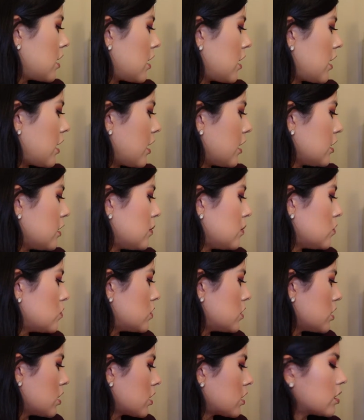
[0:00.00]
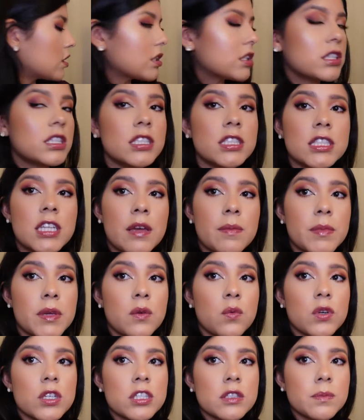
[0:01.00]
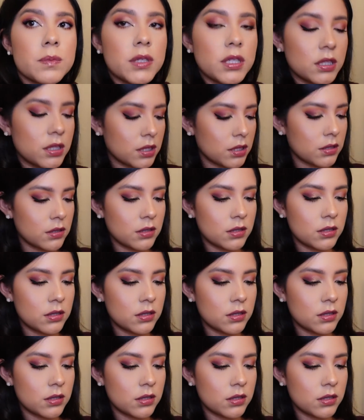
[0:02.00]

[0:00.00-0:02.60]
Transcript: I'm using the Demi Wispies.